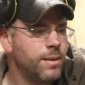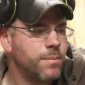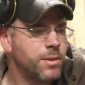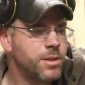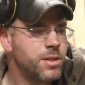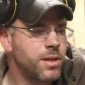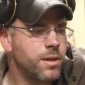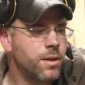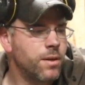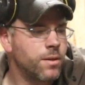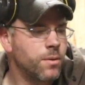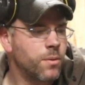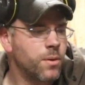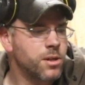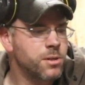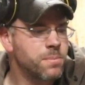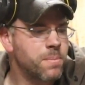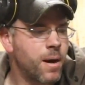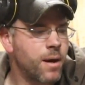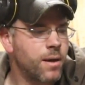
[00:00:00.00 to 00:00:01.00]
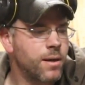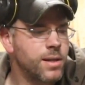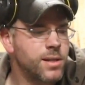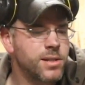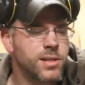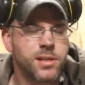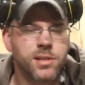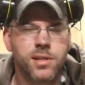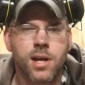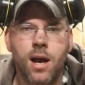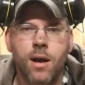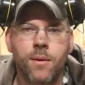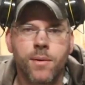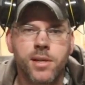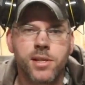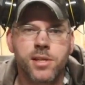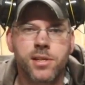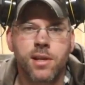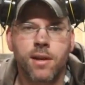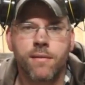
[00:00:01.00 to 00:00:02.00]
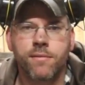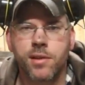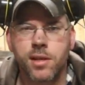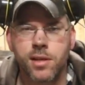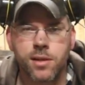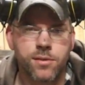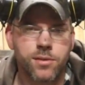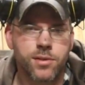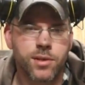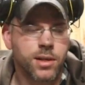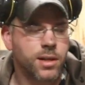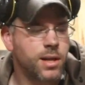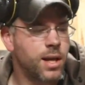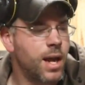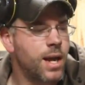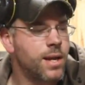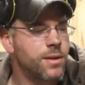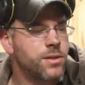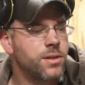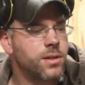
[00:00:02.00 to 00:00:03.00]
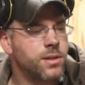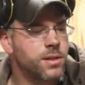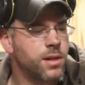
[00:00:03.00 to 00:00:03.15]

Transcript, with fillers: But you know the worst part is it's always stuff that you should catch.